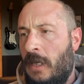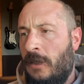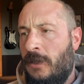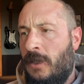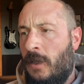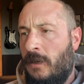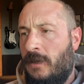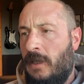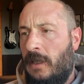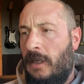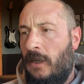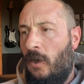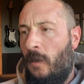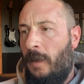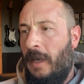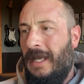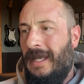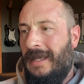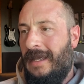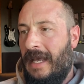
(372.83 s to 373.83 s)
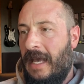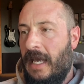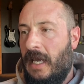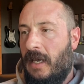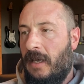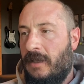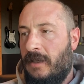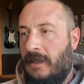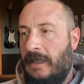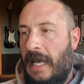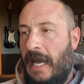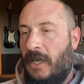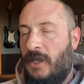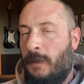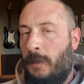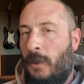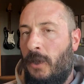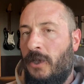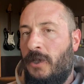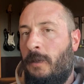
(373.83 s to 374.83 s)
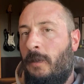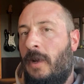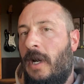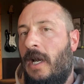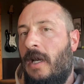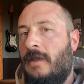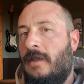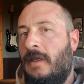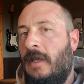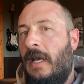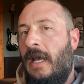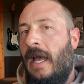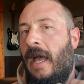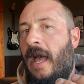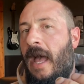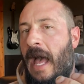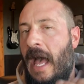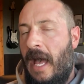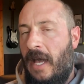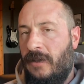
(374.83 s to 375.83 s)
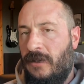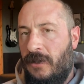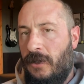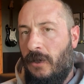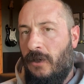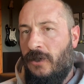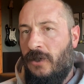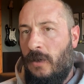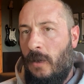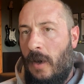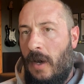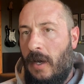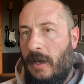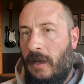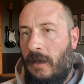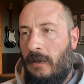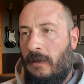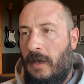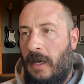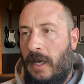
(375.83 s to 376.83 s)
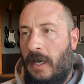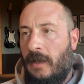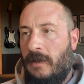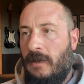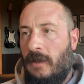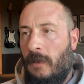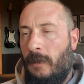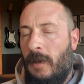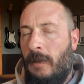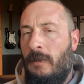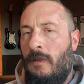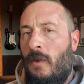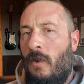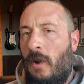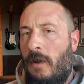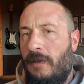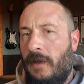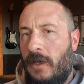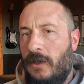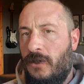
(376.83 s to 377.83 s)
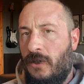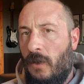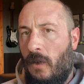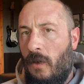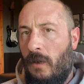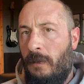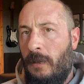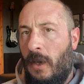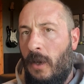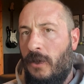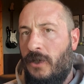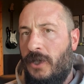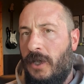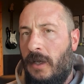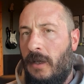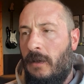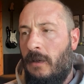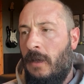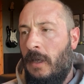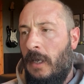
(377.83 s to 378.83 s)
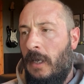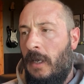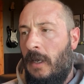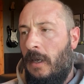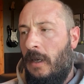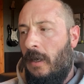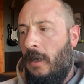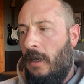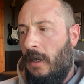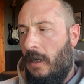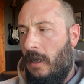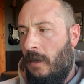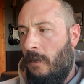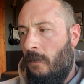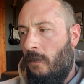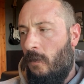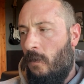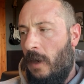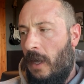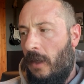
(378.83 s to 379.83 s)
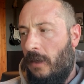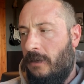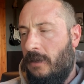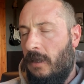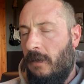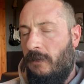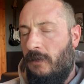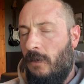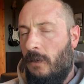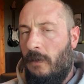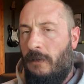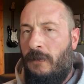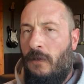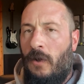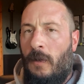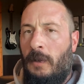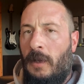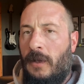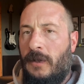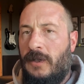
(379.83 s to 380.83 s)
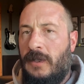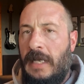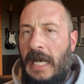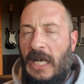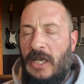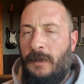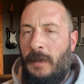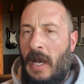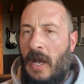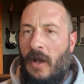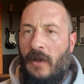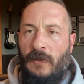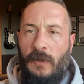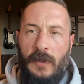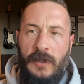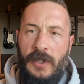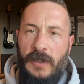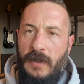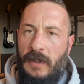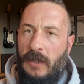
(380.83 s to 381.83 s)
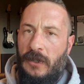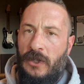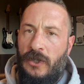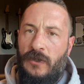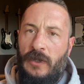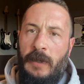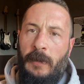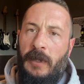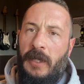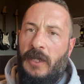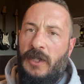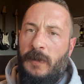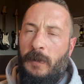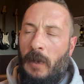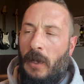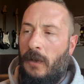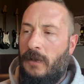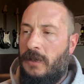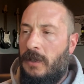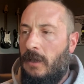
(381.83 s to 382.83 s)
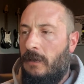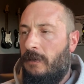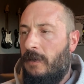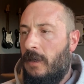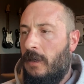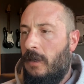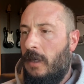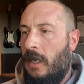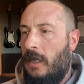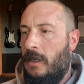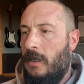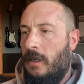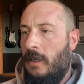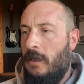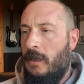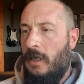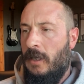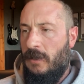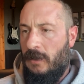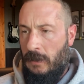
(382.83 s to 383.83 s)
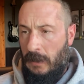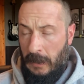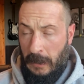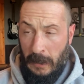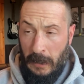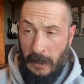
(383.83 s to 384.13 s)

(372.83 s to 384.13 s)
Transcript: so it's a little bit like a snatch push press as you're squatting, right? It's a little bit more of a controlled motion, Um, relative to a full-blown snatch balance, which is extremely explosive, and, and it's